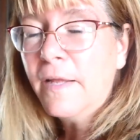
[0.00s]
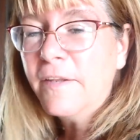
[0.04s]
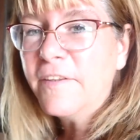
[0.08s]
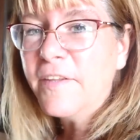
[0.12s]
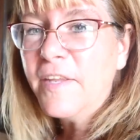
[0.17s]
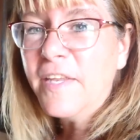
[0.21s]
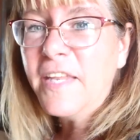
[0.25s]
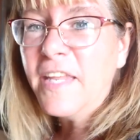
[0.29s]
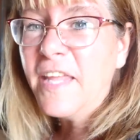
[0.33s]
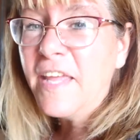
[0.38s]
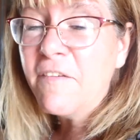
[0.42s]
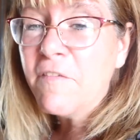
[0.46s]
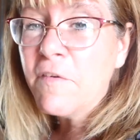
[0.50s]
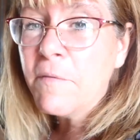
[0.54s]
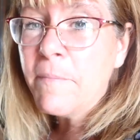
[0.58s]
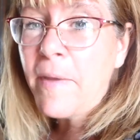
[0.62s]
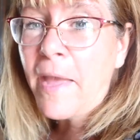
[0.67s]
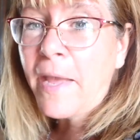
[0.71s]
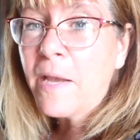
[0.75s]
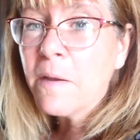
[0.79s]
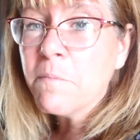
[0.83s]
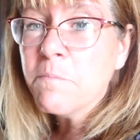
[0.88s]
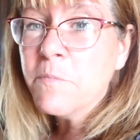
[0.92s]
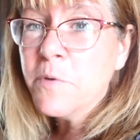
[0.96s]
Didn't even
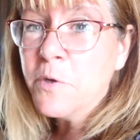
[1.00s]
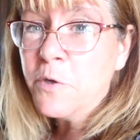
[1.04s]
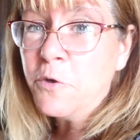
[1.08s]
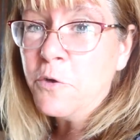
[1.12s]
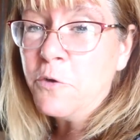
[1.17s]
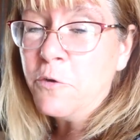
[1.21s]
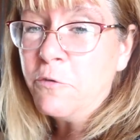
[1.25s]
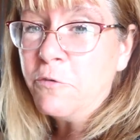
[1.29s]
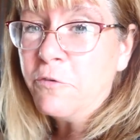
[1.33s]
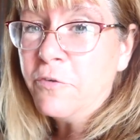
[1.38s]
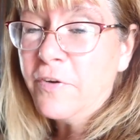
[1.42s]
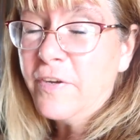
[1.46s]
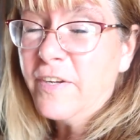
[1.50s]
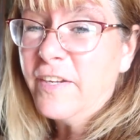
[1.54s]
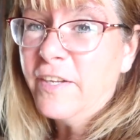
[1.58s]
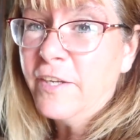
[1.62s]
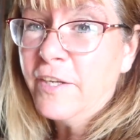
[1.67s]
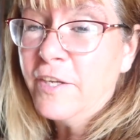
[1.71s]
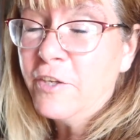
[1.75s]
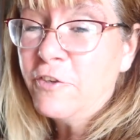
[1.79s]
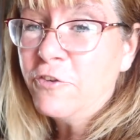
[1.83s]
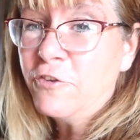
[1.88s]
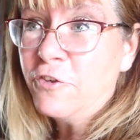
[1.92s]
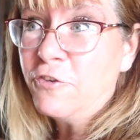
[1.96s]
make a move
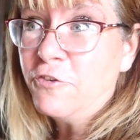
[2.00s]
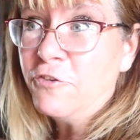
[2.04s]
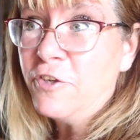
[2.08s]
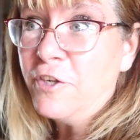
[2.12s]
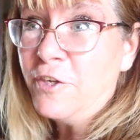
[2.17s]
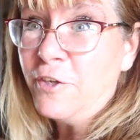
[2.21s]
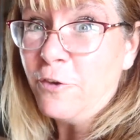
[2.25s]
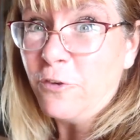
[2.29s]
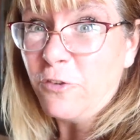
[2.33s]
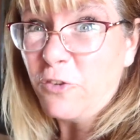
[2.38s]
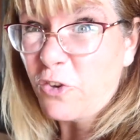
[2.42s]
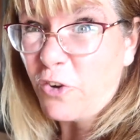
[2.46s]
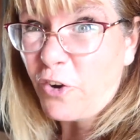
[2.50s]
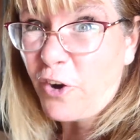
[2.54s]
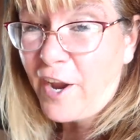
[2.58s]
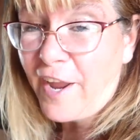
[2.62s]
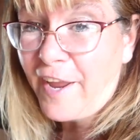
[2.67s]
to Chino's